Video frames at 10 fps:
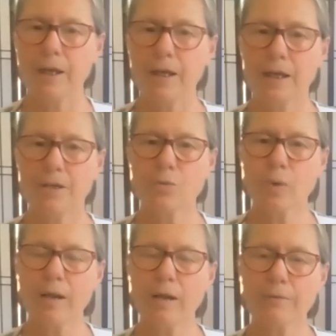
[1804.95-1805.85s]
He's
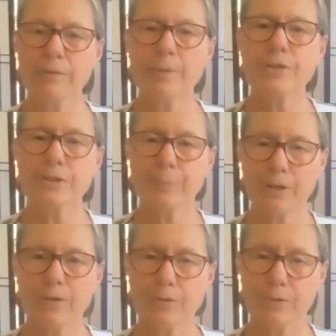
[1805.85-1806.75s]
writing it from a
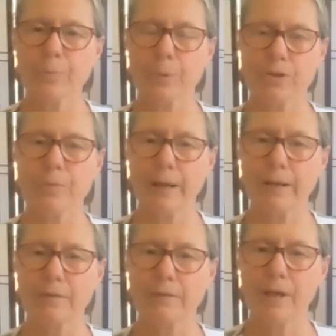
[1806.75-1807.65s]
spiritual
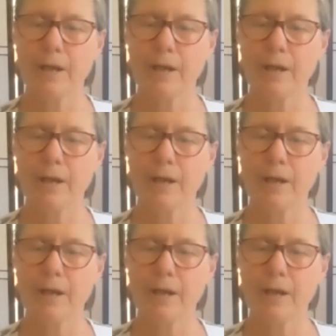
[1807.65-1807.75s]
perspective,